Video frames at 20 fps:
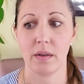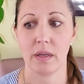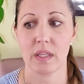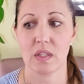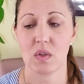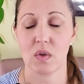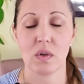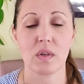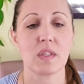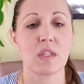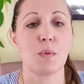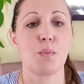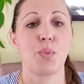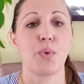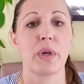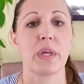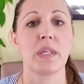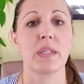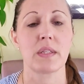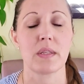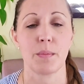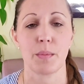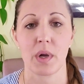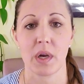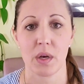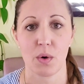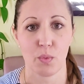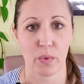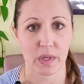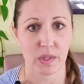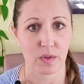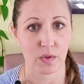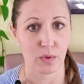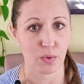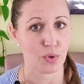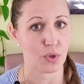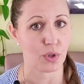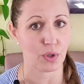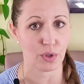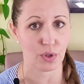as long as it brings some kind of
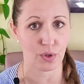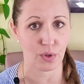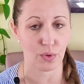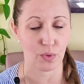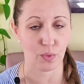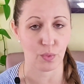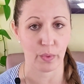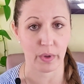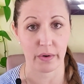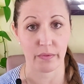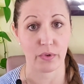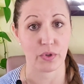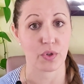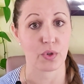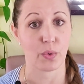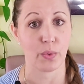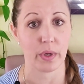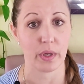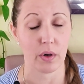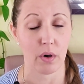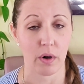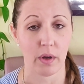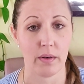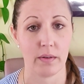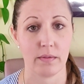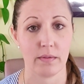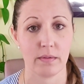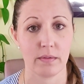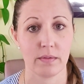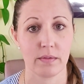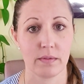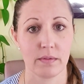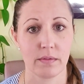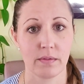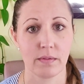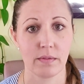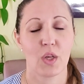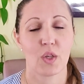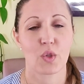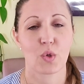resolution to whatever's going on.
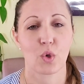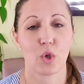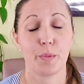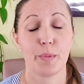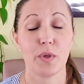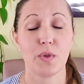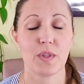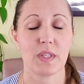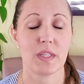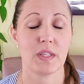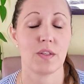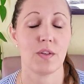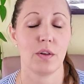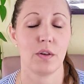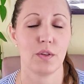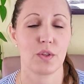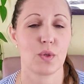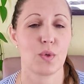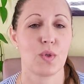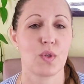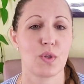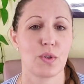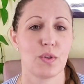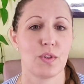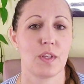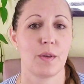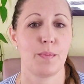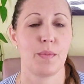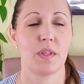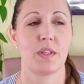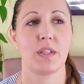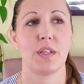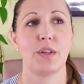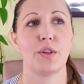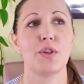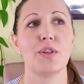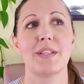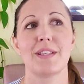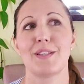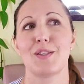Scorpio season also stirs up this
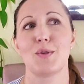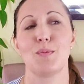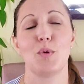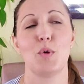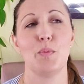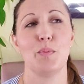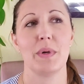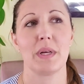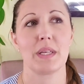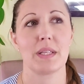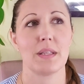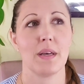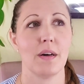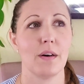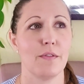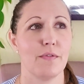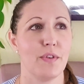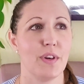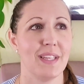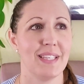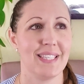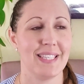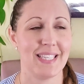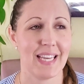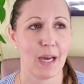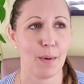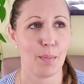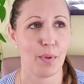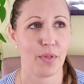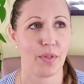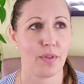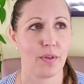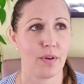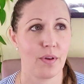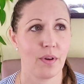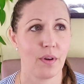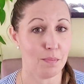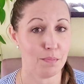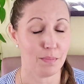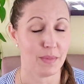irresistible mix of depth,
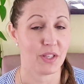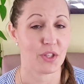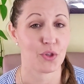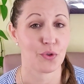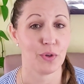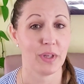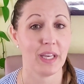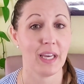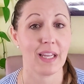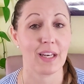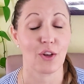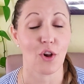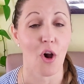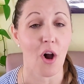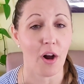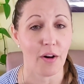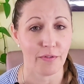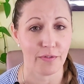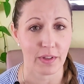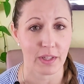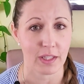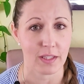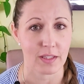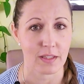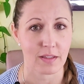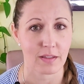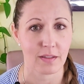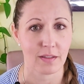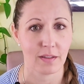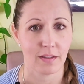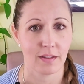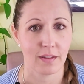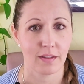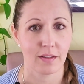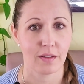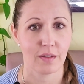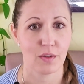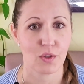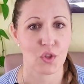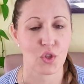mystery, and confidence.
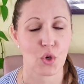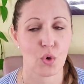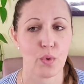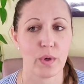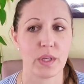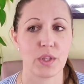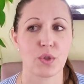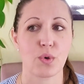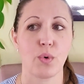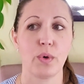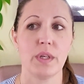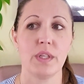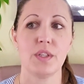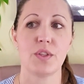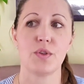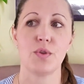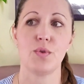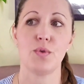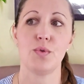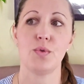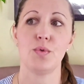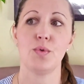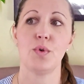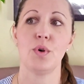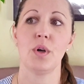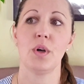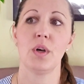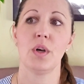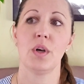So it's going to